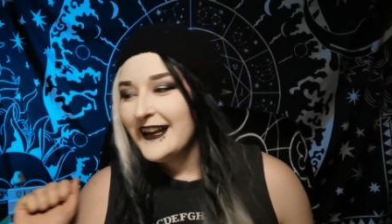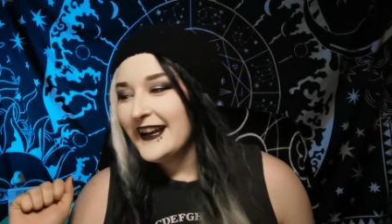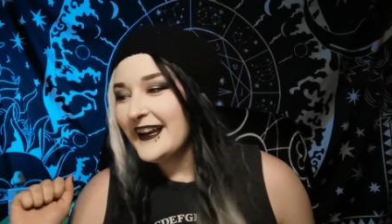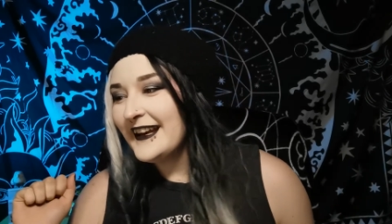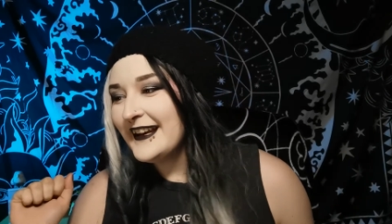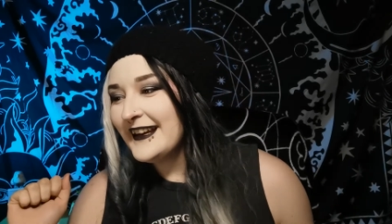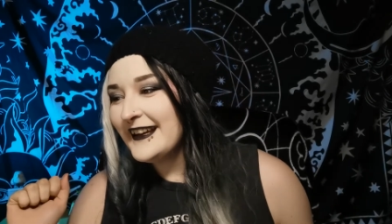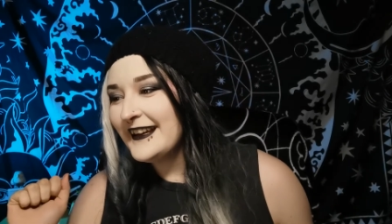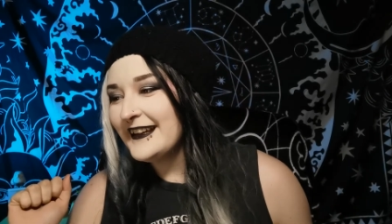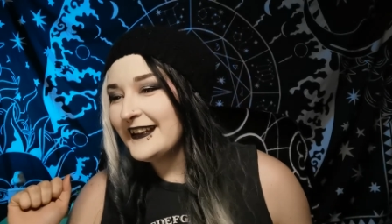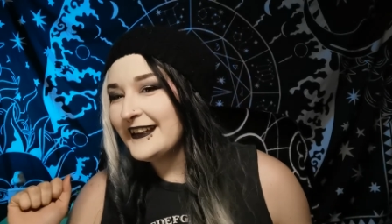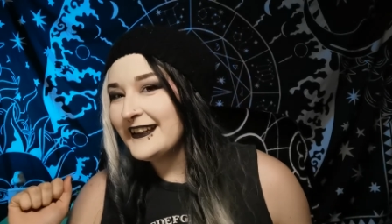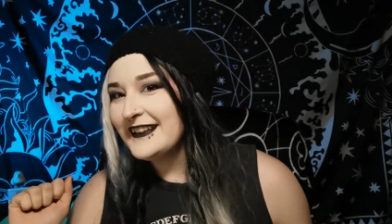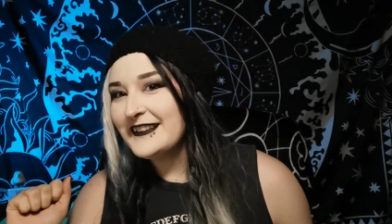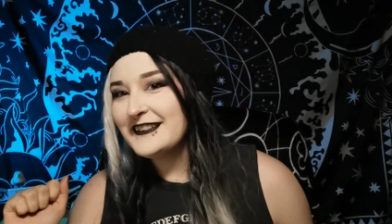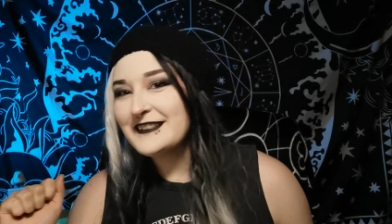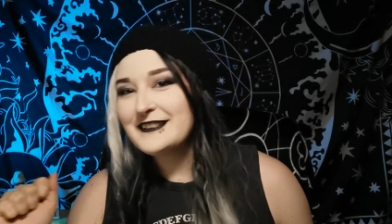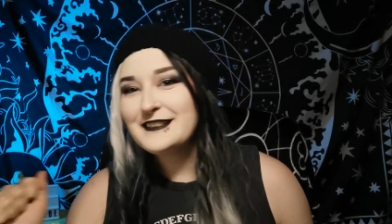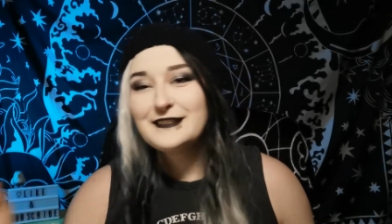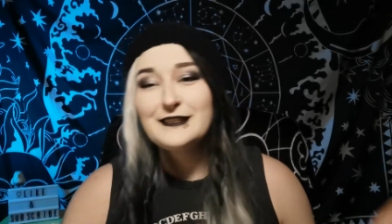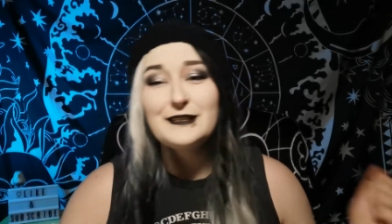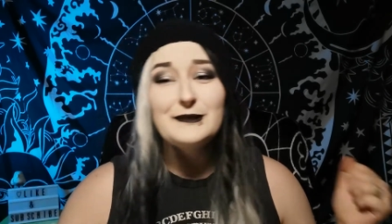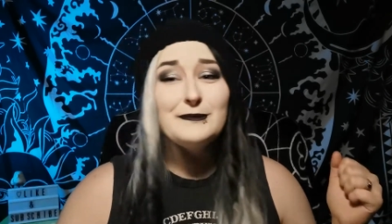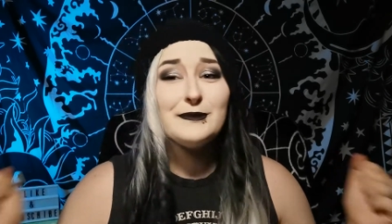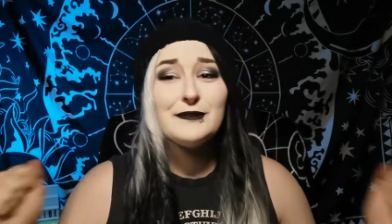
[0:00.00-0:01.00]
a
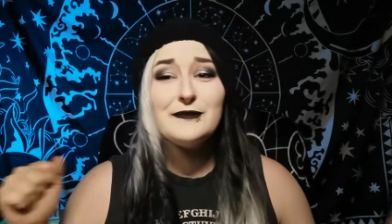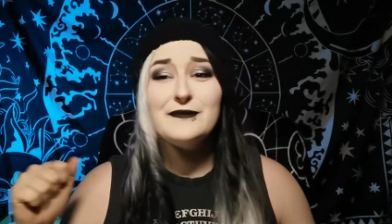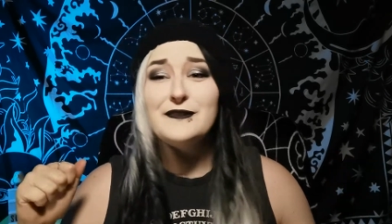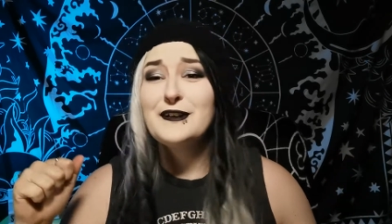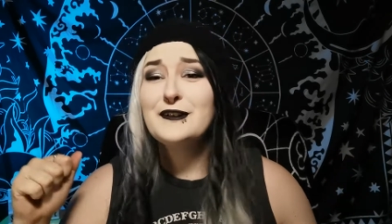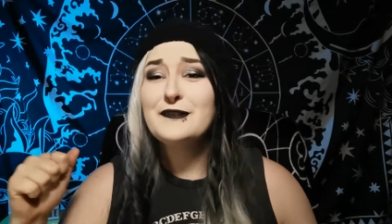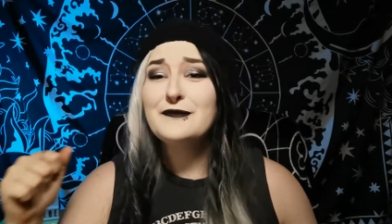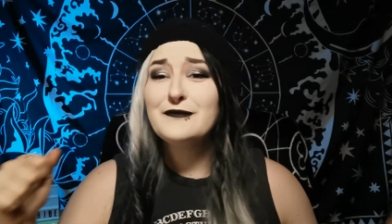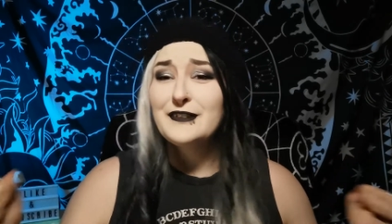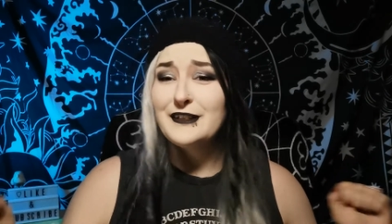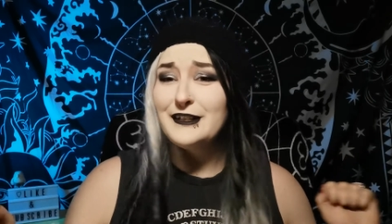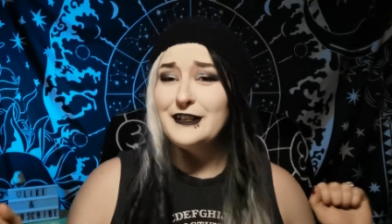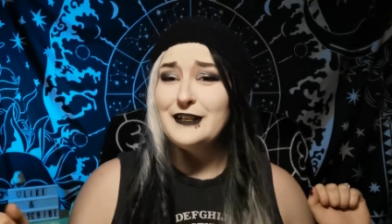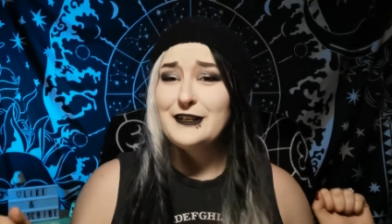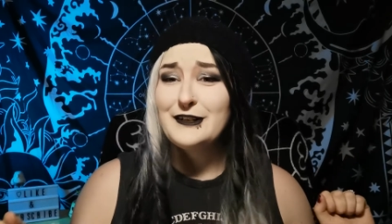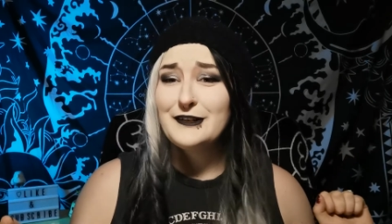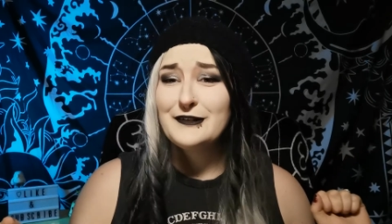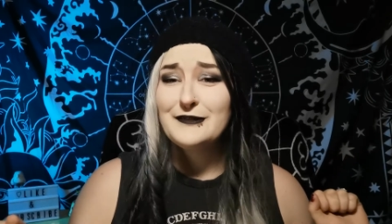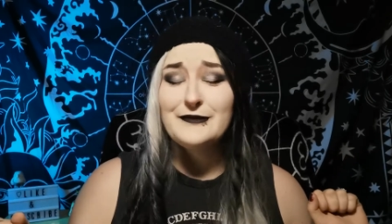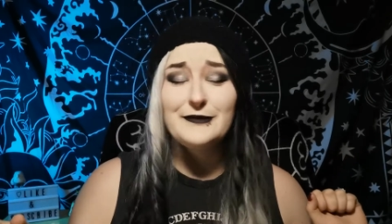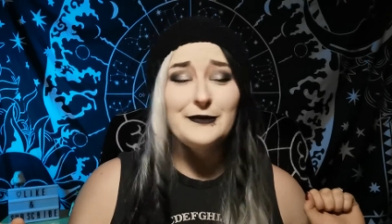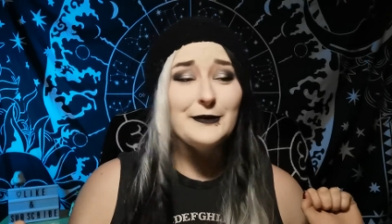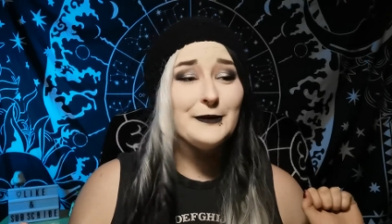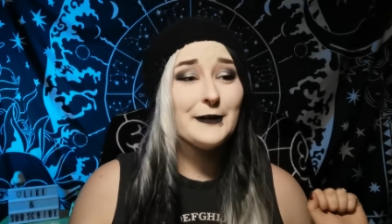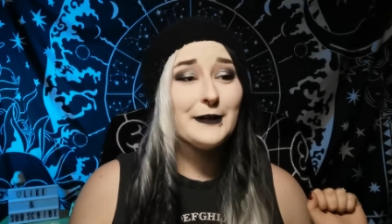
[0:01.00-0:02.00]
super fun
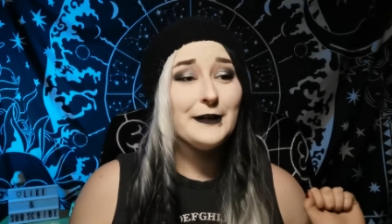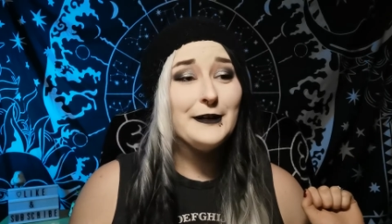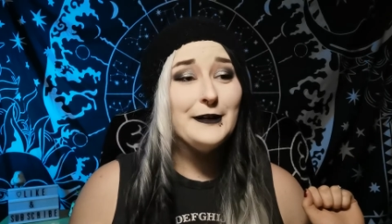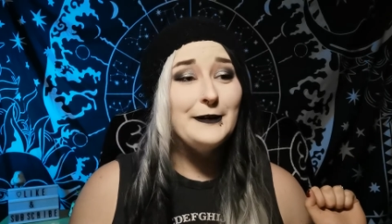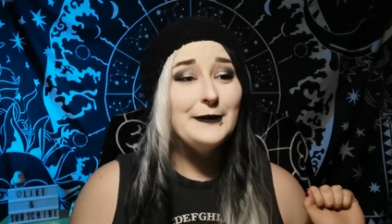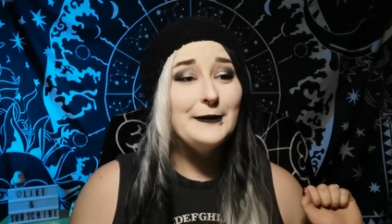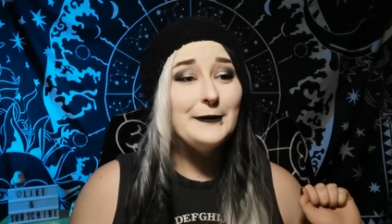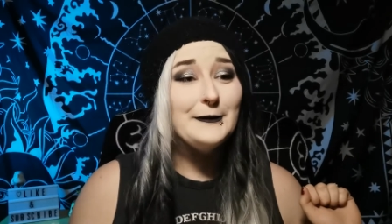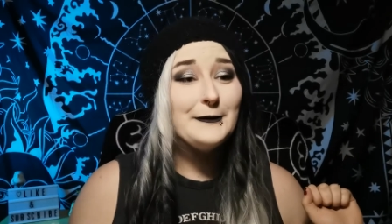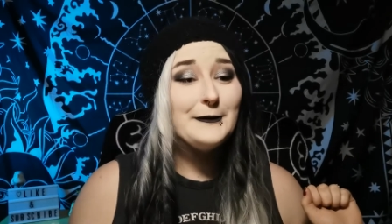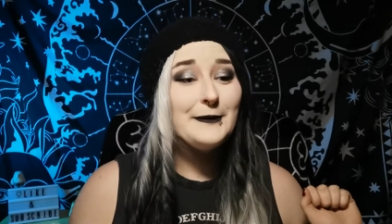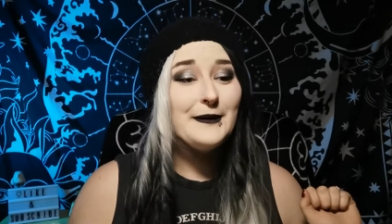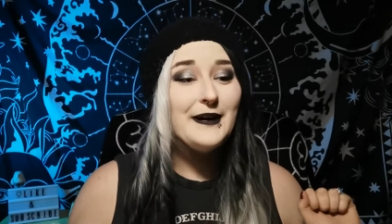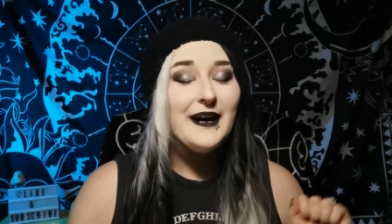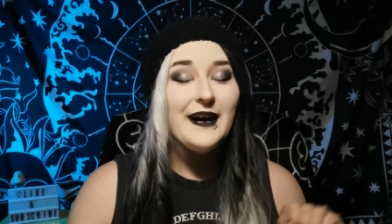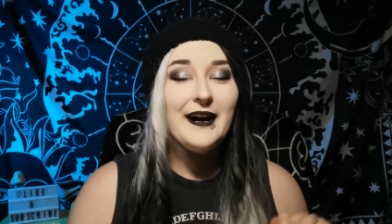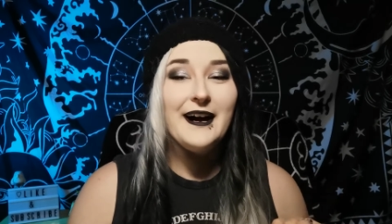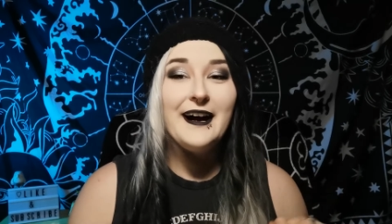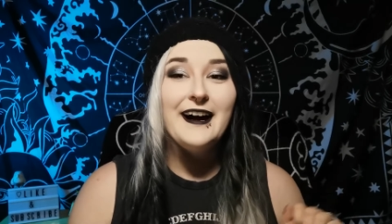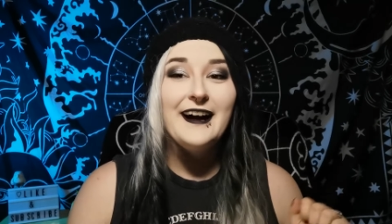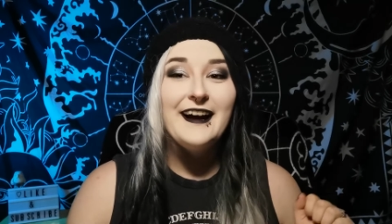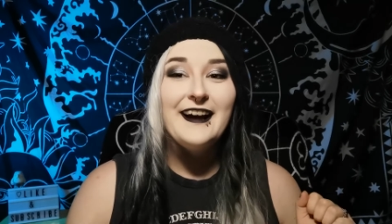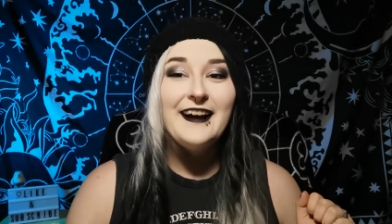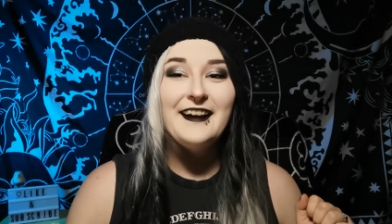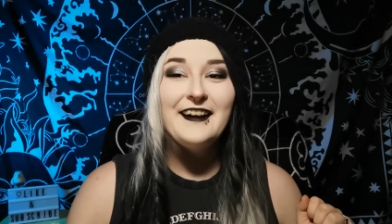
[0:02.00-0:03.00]
video for you.
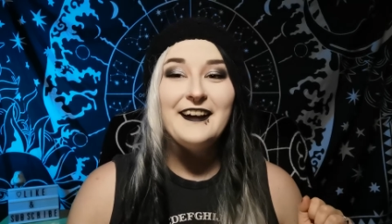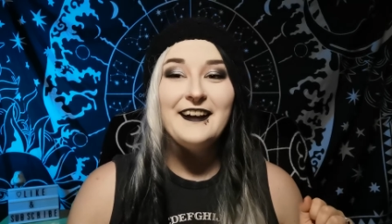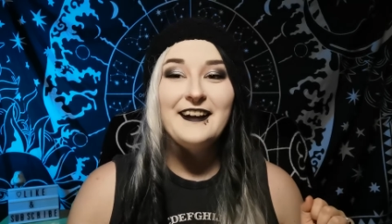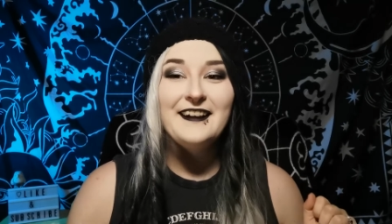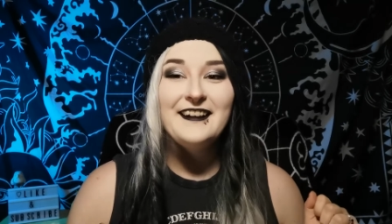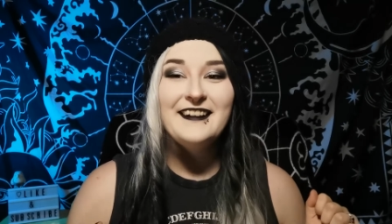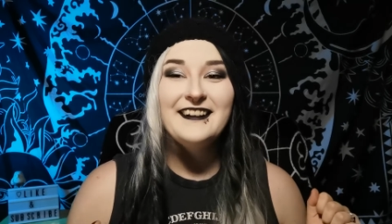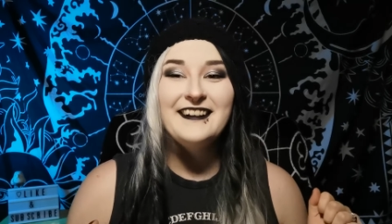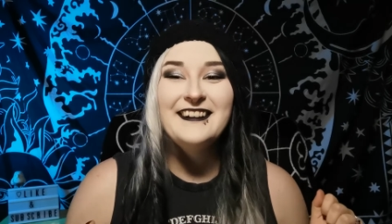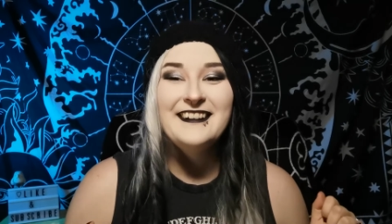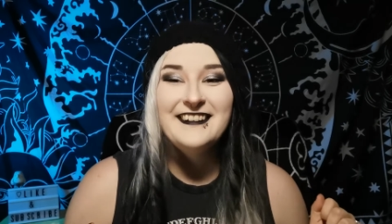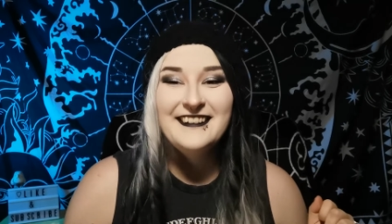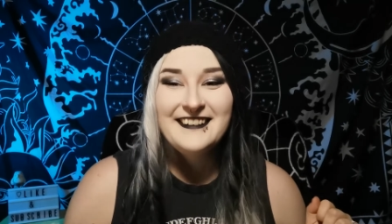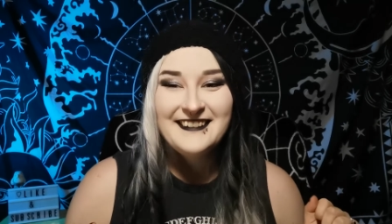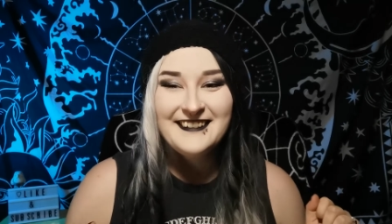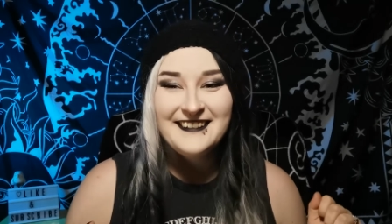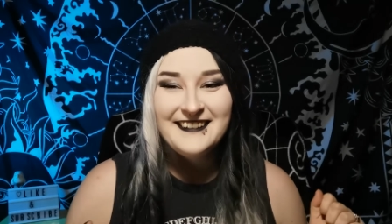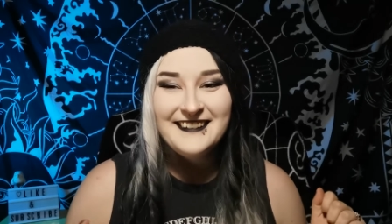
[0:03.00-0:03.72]
I